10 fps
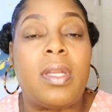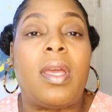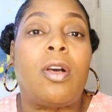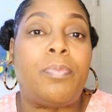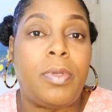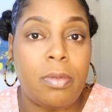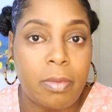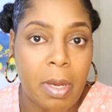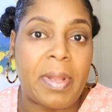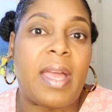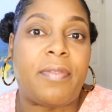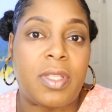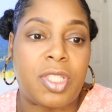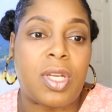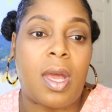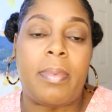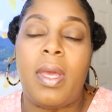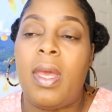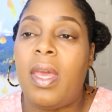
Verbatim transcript: gonna help you apply for this job.